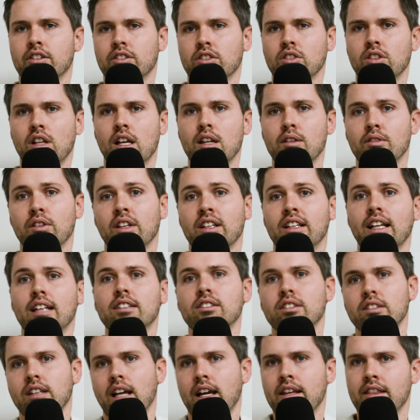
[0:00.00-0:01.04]
lot of like
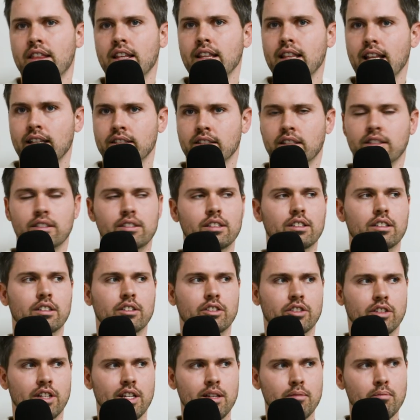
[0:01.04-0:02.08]
that's I think that's considered
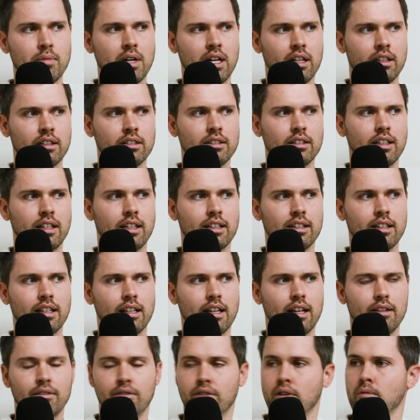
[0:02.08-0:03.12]
green belt, and
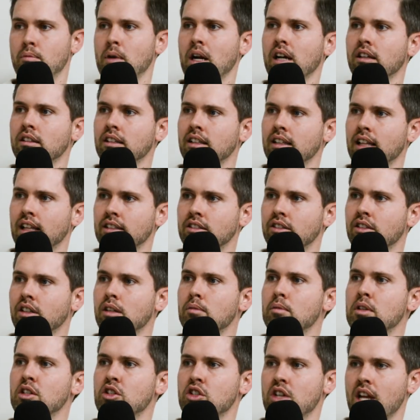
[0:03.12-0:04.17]
uh, apparently that's, that's right. going to
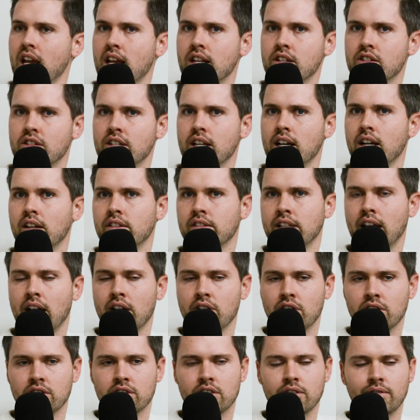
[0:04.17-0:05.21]
be changed now. Now
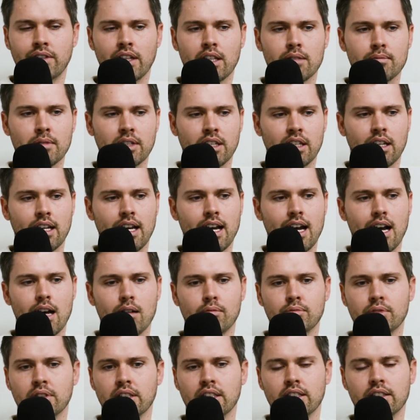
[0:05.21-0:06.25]
there's development going to
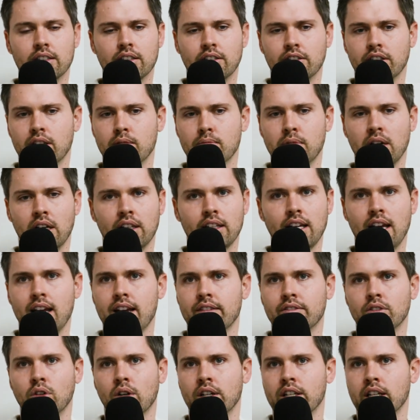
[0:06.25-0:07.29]
happen in the green belt. I have
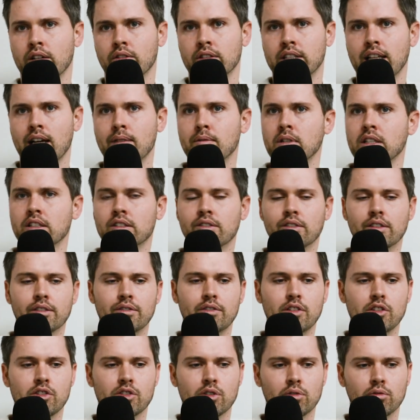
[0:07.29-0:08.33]
no idea what that means for the
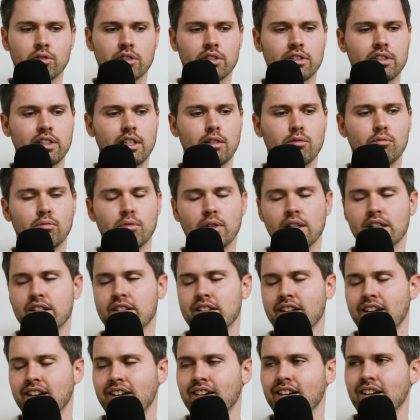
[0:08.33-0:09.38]
future. We'll see, but
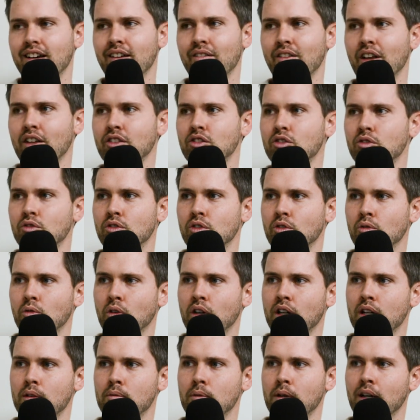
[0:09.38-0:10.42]
uh, I'm not too too
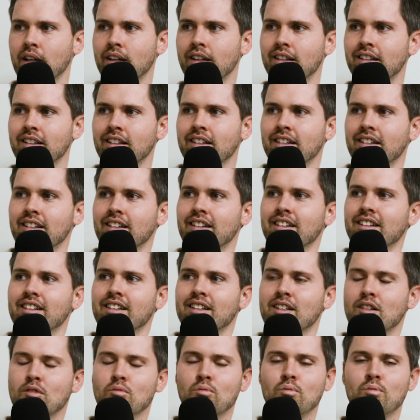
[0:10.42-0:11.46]
worried about it. Yeah,
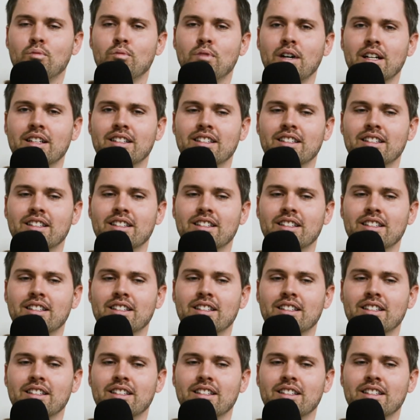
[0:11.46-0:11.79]
yeah. But